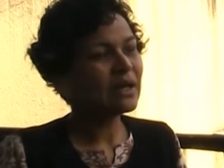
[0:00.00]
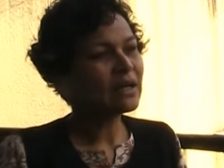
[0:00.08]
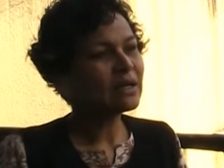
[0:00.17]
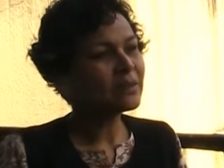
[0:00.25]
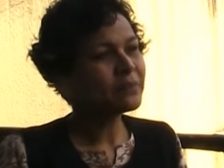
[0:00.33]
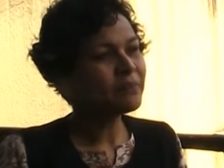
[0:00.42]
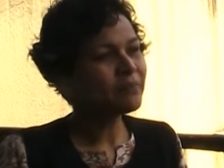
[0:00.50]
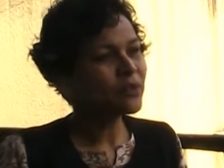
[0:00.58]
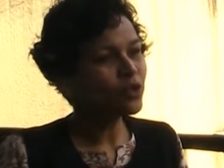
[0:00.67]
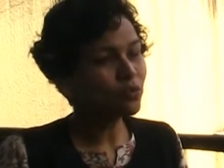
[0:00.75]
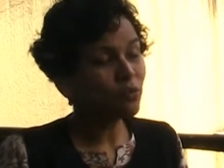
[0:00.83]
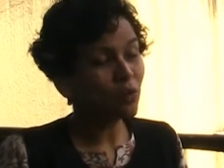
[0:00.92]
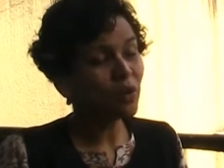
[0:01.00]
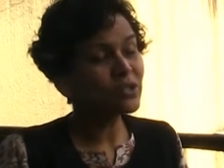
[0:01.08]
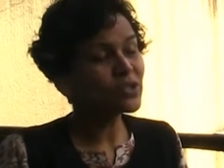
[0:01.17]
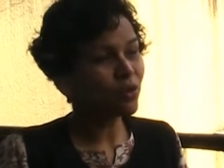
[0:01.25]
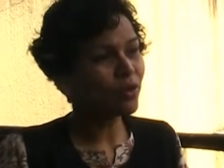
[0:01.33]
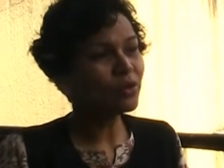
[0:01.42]
Um, you've
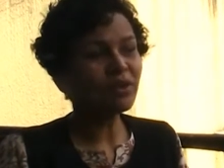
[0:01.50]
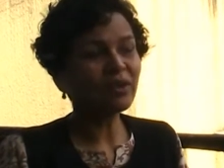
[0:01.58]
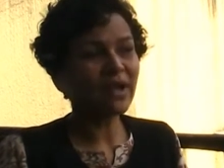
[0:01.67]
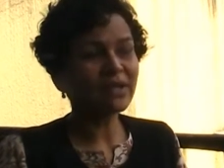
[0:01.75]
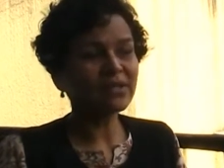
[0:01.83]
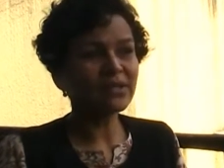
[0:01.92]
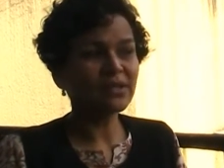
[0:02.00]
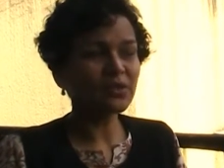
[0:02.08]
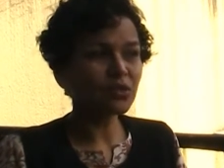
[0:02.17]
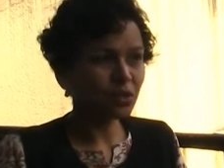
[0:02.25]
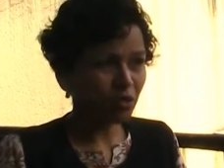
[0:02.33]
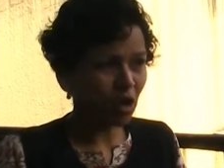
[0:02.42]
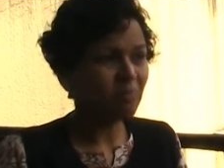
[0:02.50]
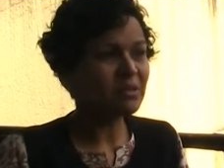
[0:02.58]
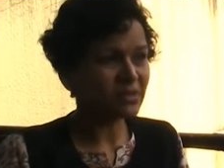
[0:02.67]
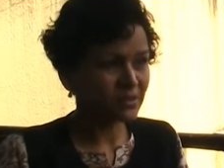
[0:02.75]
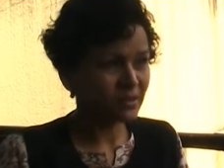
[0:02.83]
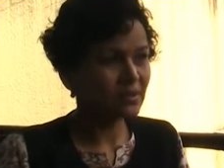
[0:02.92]
lost all your access to the
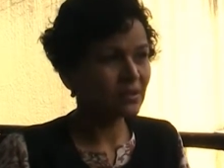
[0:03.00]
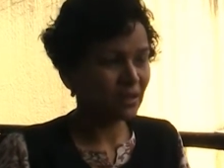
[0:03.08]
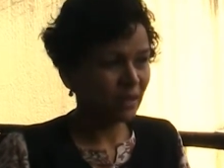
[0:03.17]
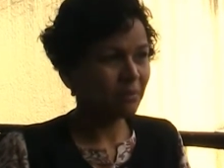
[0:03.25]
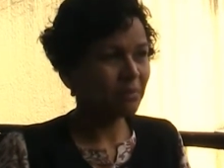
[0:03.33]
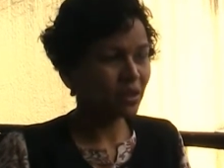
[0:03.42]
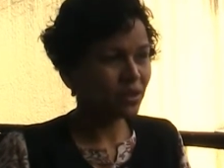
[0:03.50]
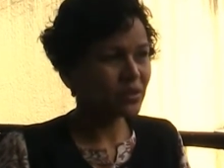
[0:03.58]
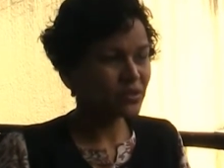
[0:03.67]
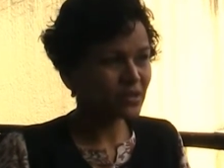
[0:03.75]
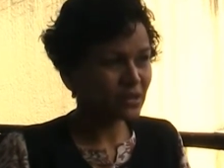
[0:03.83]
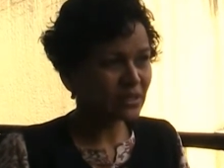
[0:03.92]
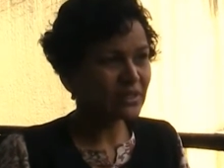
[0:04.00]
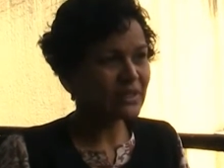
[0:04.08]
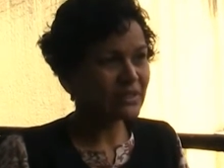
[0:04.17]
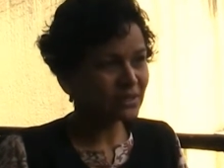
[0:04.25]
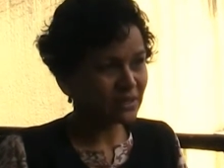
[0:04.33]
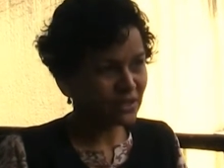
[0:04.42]
commons because
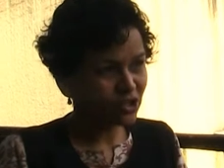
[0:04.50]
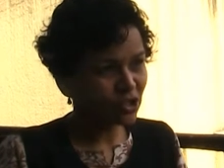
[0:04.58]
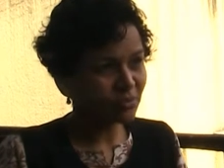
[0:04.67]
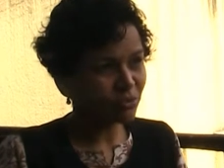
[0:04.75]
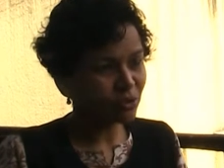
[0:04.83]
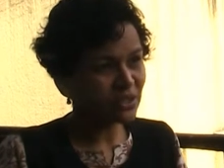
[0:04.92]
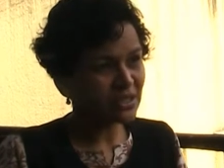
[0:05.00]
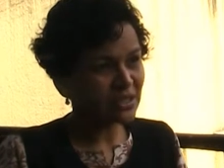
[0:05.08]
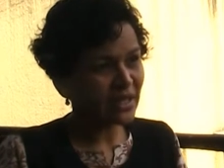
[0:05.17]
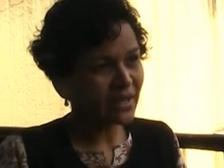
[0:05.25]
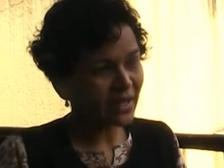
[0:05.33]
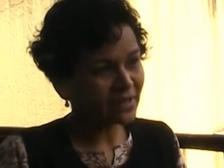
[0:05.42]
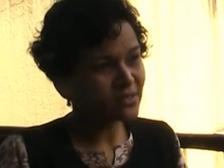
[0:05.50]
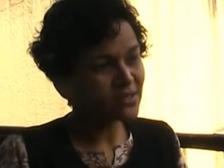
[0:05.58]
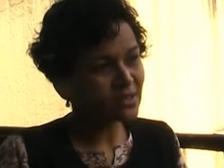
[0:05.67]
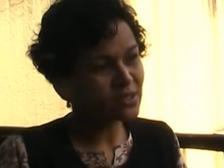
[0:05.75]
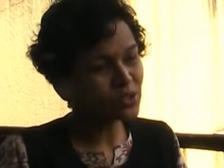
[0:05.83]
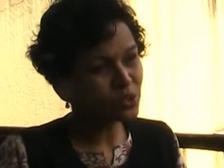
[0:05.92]
earlier each community had
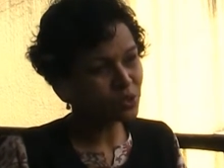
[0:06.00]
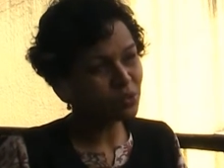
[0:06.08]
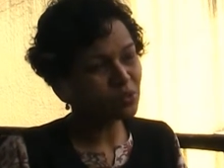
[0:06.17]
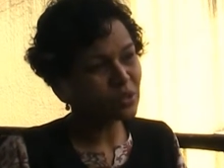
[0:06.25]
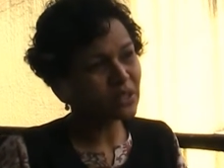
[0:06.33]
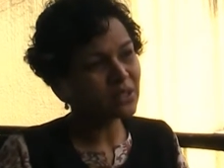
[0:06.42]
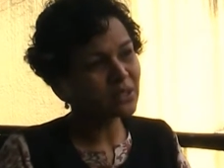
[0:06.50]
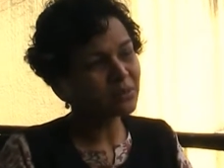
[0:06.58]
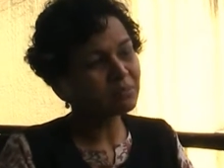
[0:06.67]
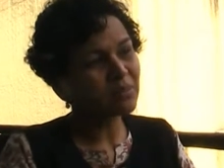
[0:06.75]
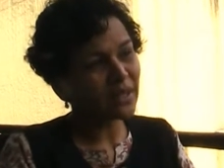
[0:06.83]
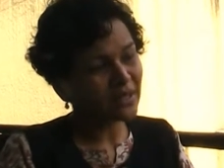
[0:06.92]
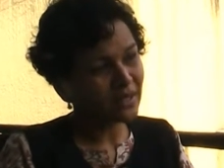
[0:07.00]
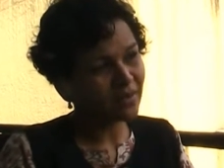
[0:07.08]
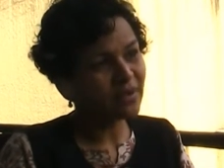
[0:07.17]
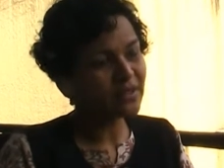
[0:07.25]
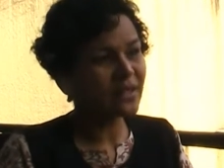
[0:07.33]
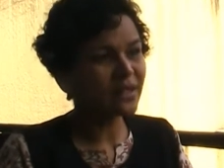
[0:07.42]
access to uh, an
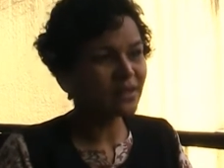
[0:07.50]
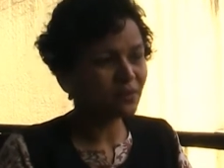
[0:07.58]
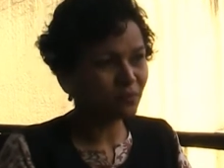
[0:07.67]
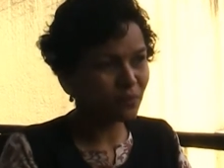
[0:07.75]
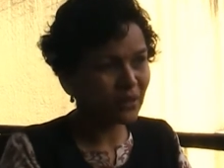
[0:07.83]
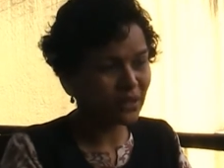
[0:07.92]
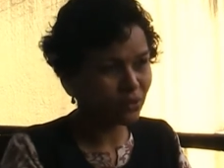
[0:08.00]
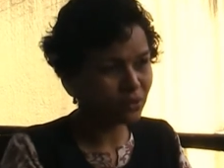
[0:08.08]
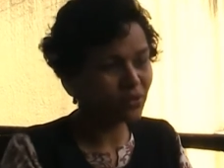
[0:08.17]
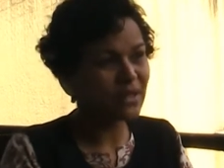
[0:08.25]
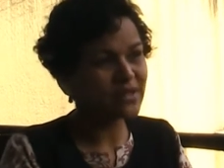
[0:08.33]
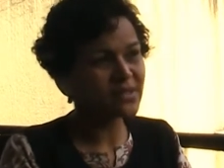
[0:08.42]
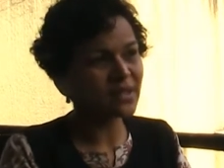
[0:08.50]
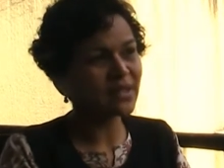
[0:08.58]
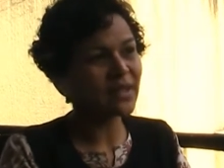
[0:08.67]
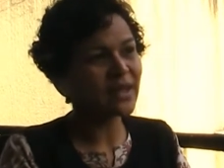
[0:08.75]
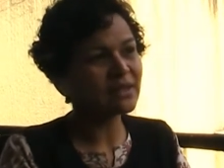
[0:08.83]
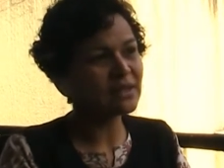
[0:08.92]
area that where they could graze their
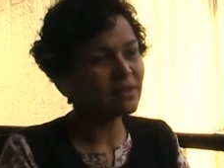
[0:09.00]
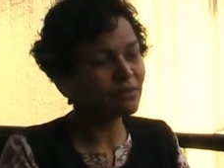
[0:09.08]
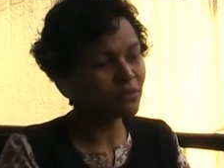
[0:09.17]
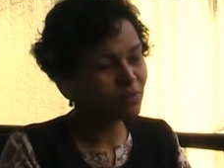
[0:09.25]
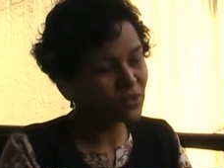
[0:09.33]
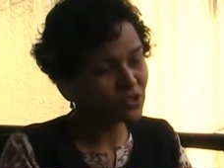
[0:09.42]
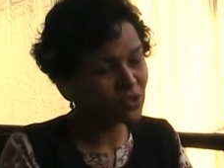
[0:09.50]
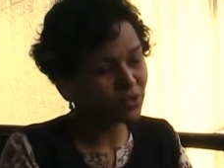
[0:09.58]
cattle from which